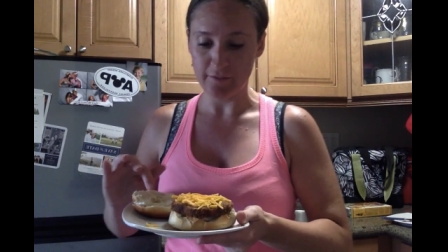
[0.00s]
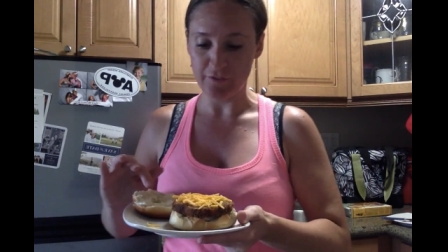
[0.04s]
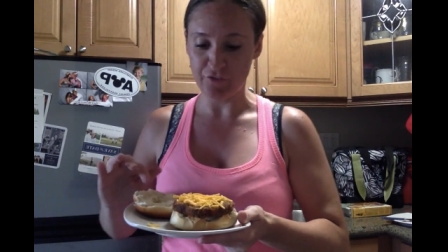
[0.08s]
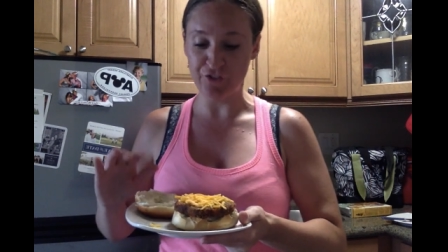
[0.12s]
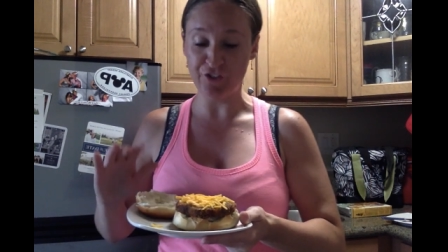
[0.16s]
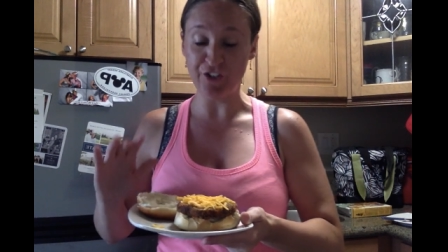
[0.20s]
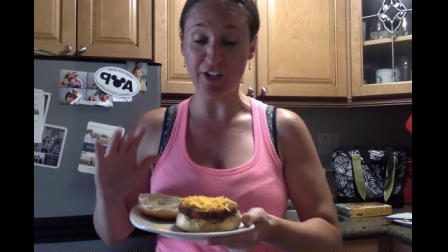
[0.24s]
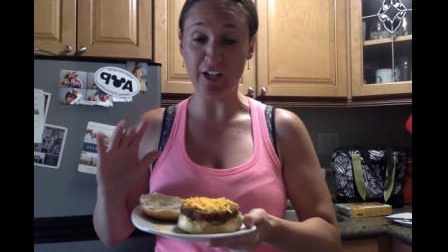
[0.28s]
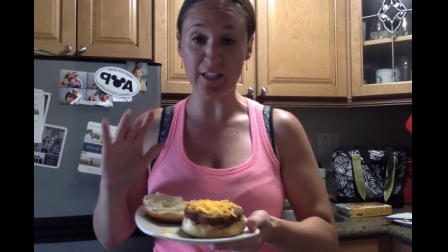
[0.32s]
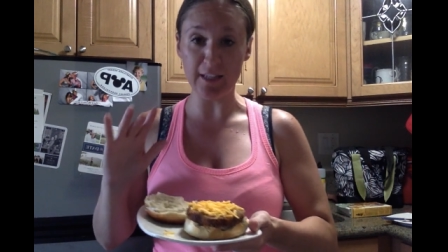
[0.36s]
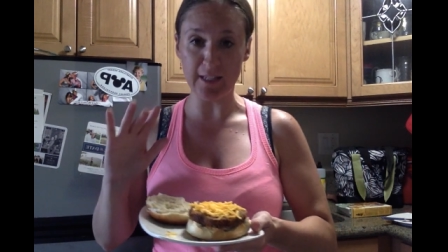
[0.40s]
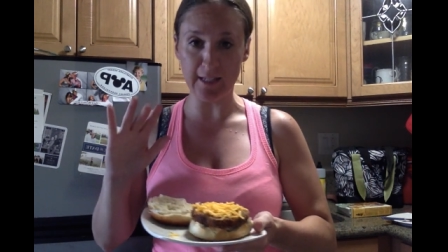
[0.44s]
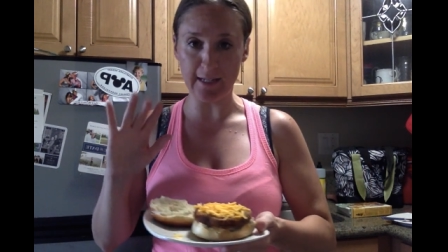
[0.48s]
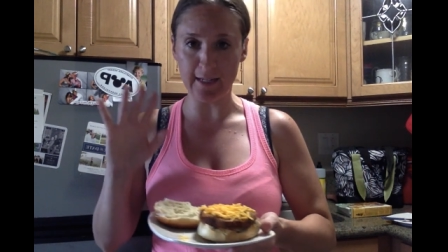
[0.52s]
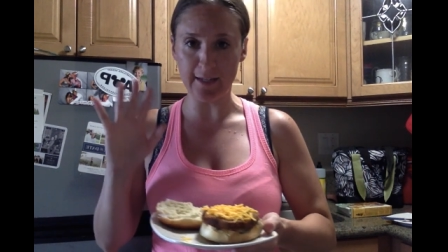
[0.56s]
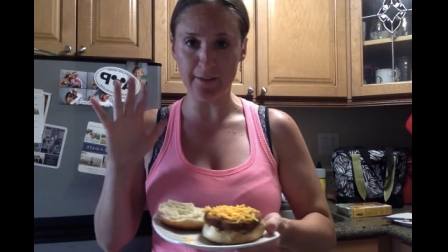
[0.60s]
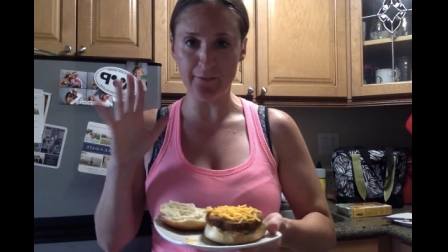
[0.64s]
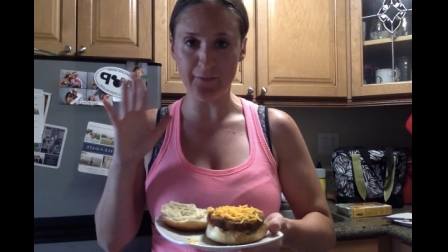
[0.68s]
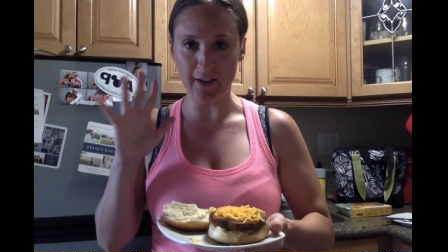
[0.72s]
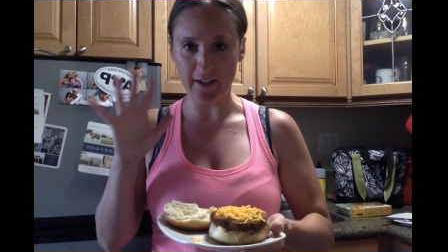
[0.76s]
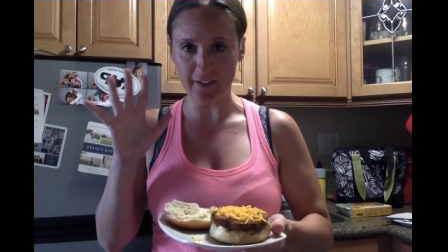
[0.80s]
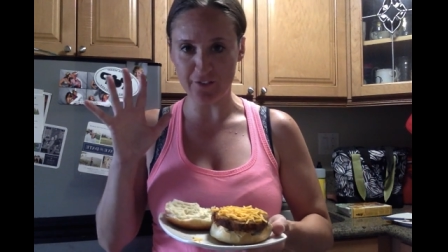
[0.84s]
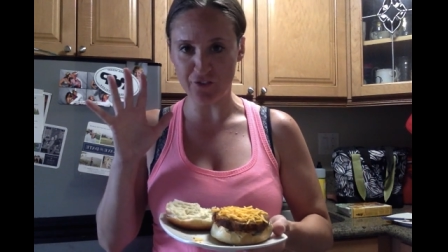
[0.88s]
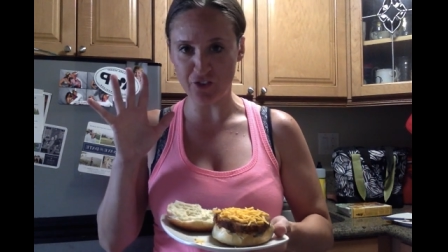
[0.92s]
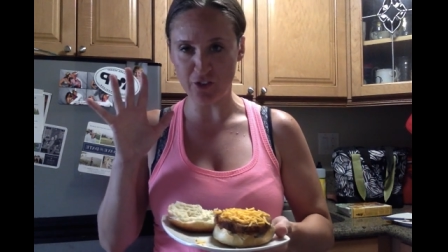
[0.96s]

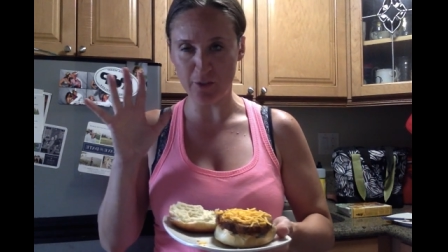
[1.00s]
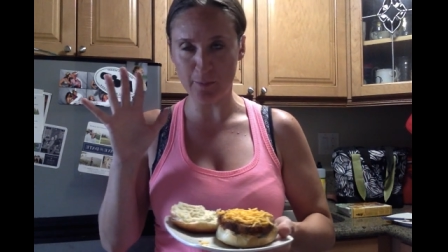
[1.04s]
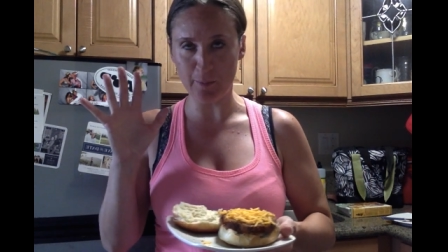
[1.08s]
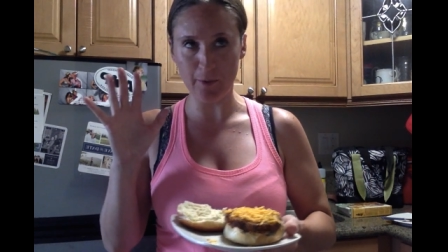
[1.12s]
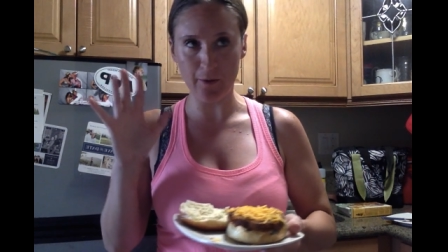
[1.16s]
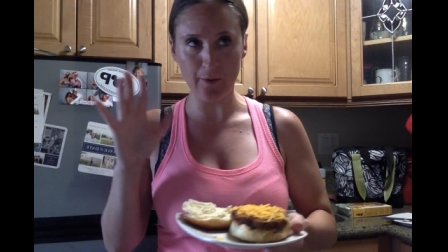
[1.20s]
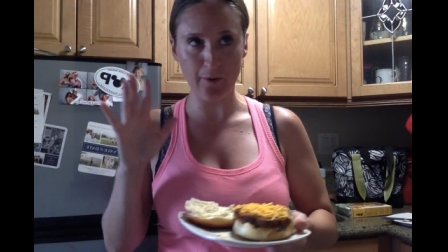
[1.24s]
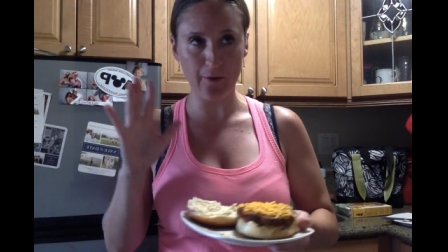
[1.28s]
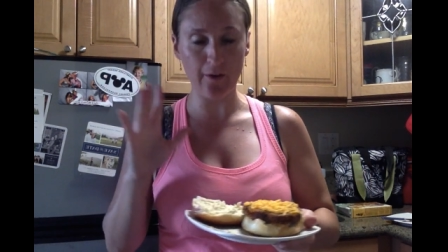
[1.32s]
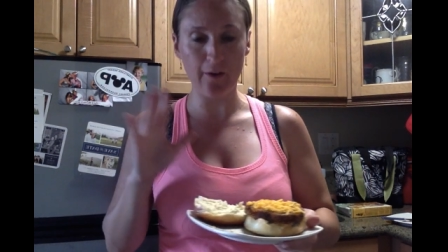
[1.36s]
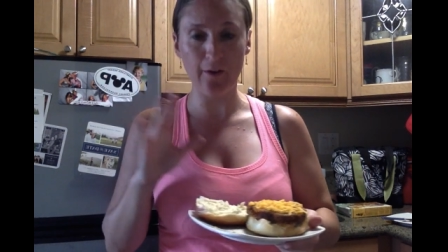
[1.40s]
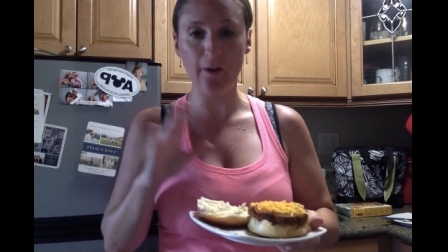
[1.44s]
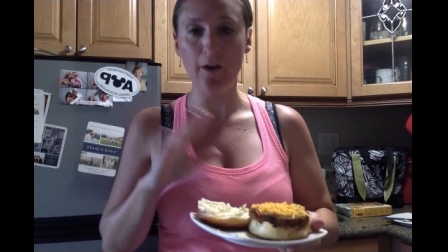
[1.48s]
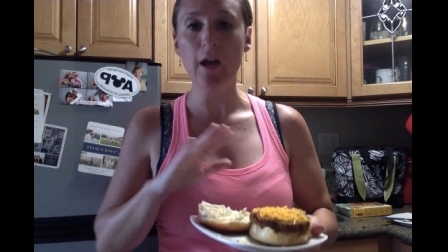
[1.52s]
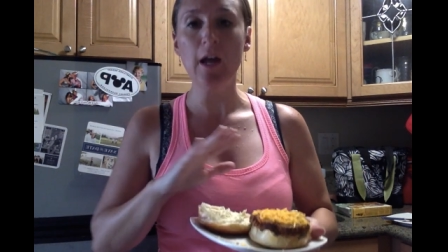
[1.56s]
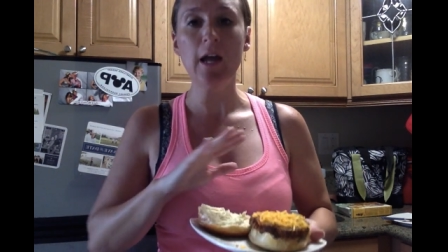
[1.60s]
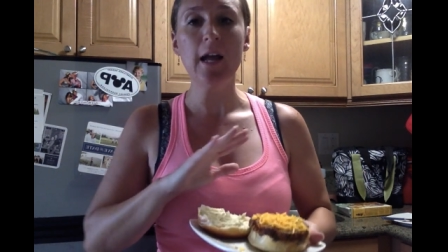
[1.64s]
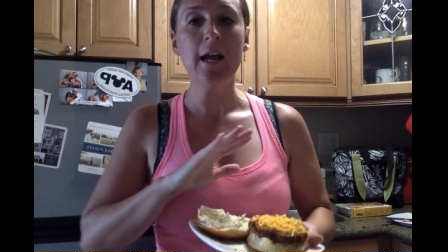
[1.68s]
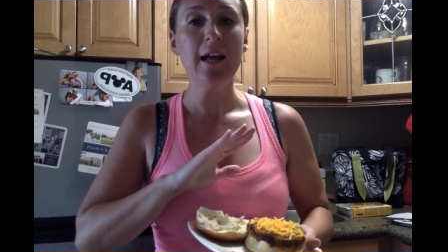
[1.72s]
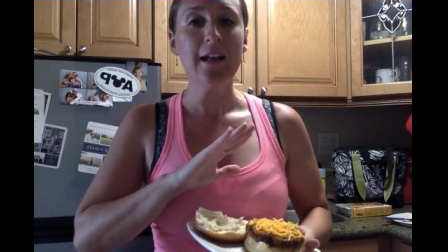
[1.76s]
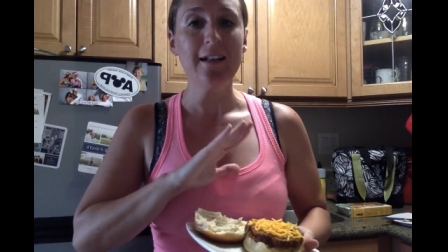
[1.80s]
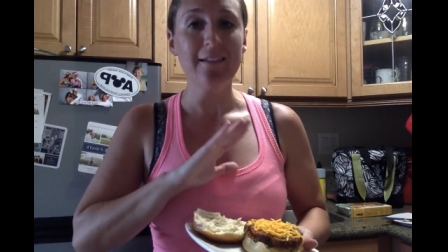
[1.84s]
chili veggie burger.